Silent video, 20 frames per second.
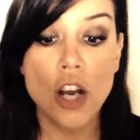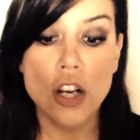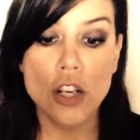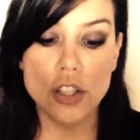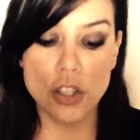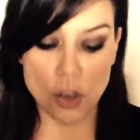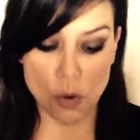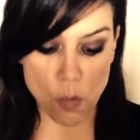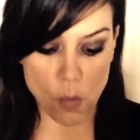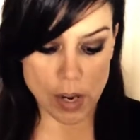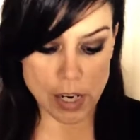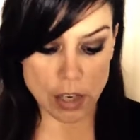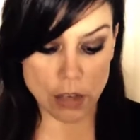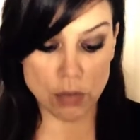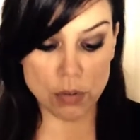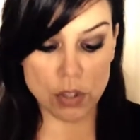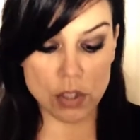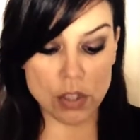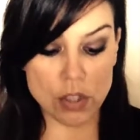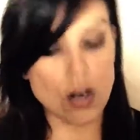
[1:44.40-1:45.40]
So when
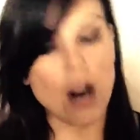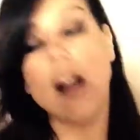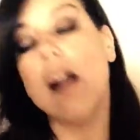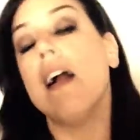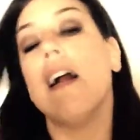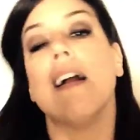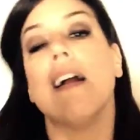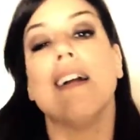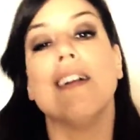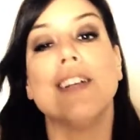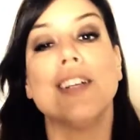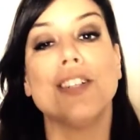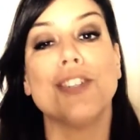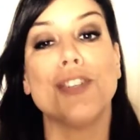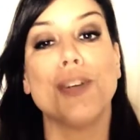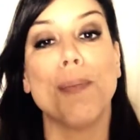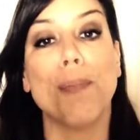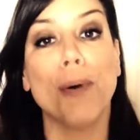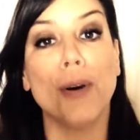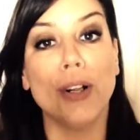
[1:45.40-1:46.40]
you start
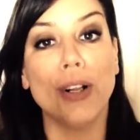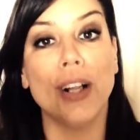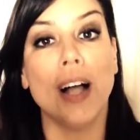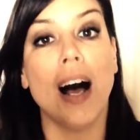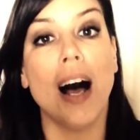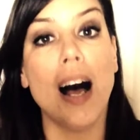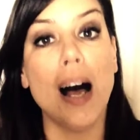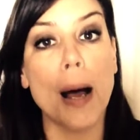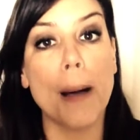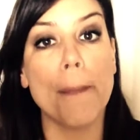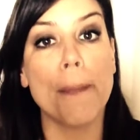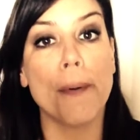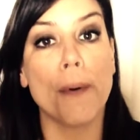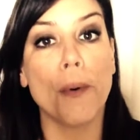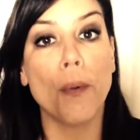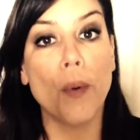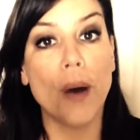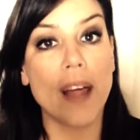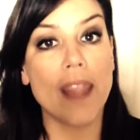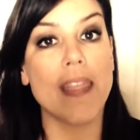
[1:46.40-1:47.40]
to pull up
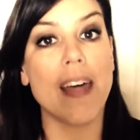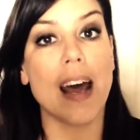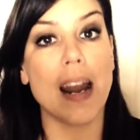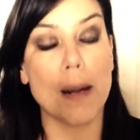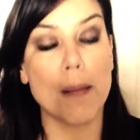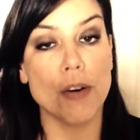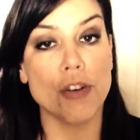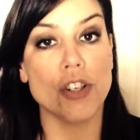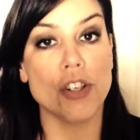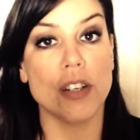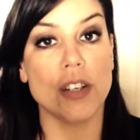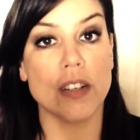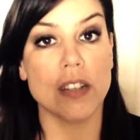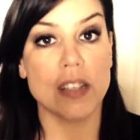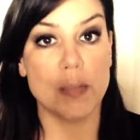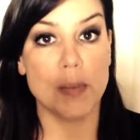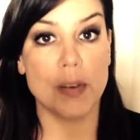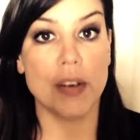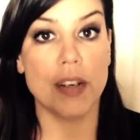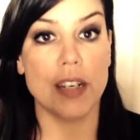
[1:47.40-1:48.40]
what that emotional
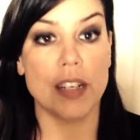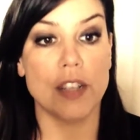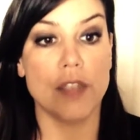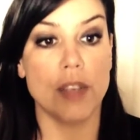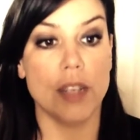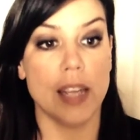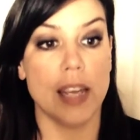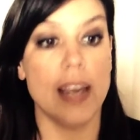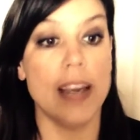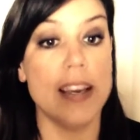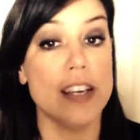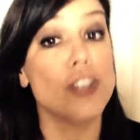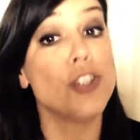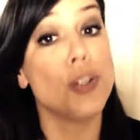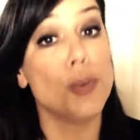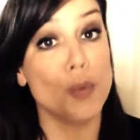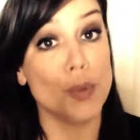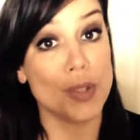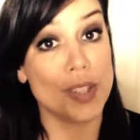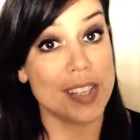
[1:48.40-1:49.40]
experience really is,
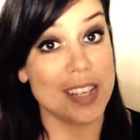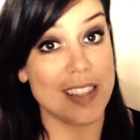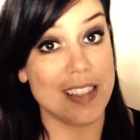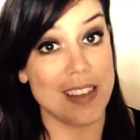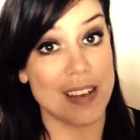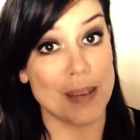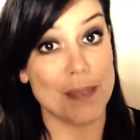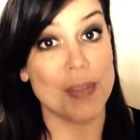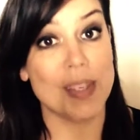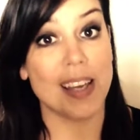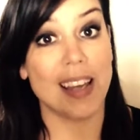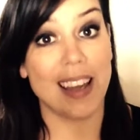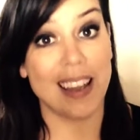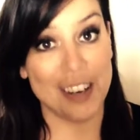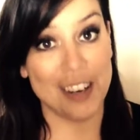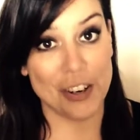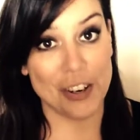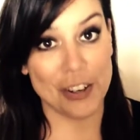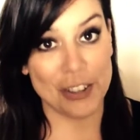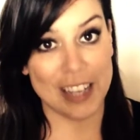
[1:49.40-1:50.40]
you will see themes again
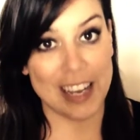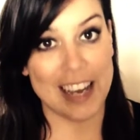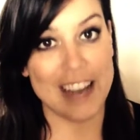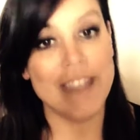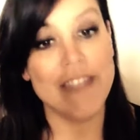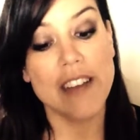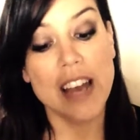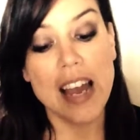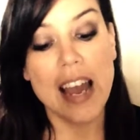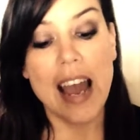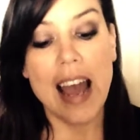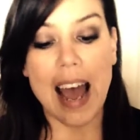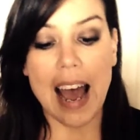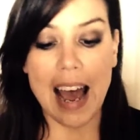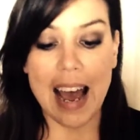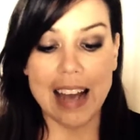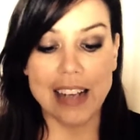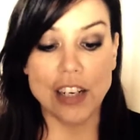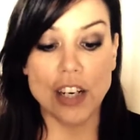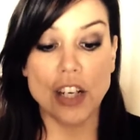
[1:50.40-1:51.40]
in your life,
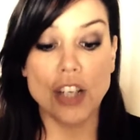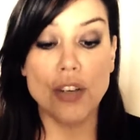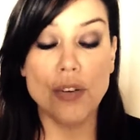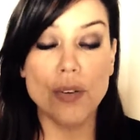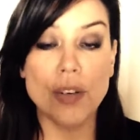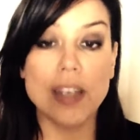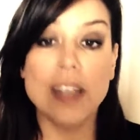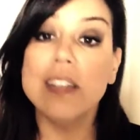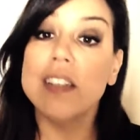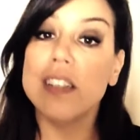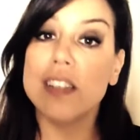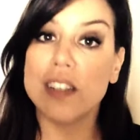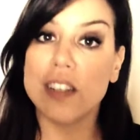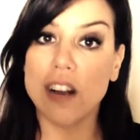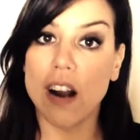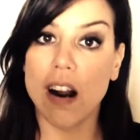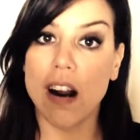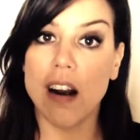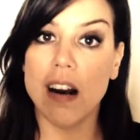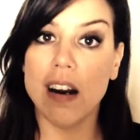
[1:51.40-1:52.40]
and you can
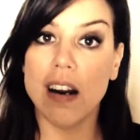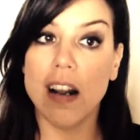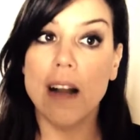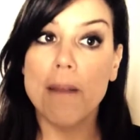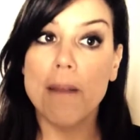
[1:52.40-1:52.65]
start